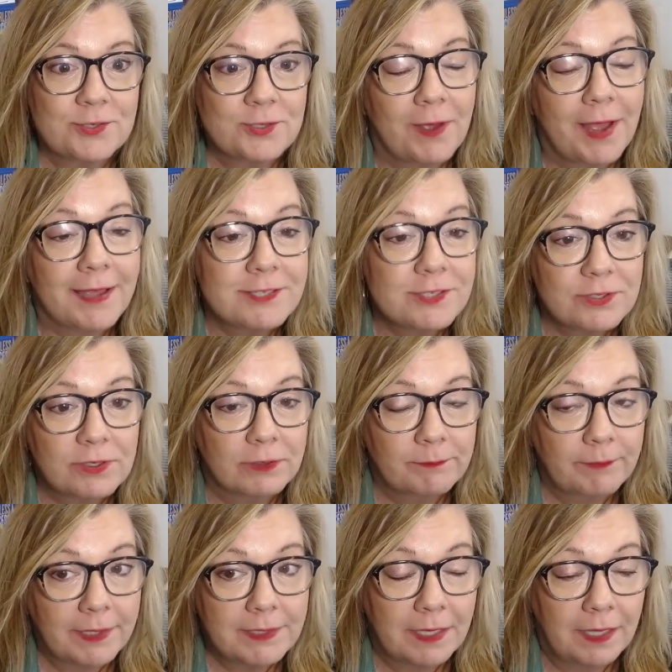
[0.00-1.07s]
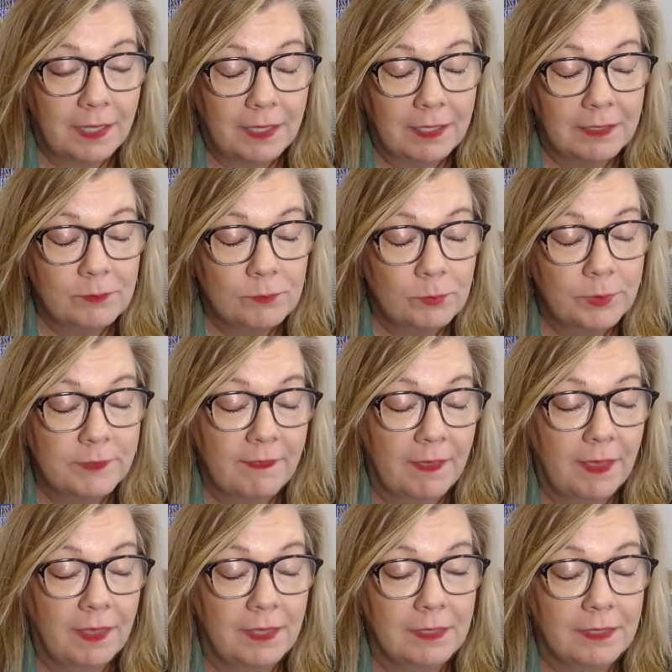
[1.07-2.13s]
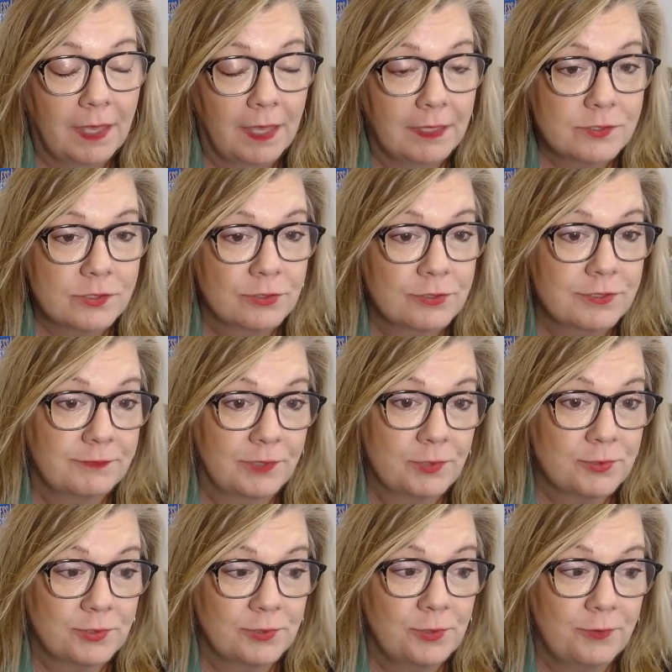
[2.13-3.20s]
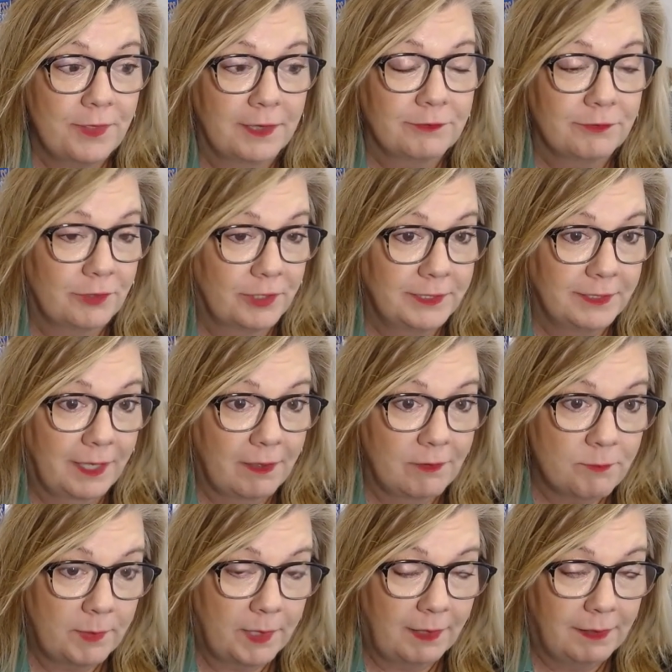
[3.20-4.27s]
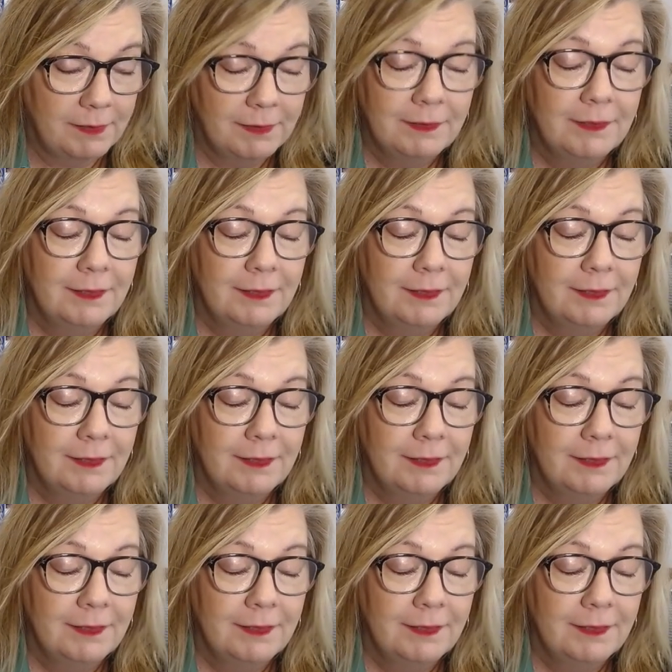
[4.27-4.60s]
so I start my day with a cancer devotional that a friend gave me.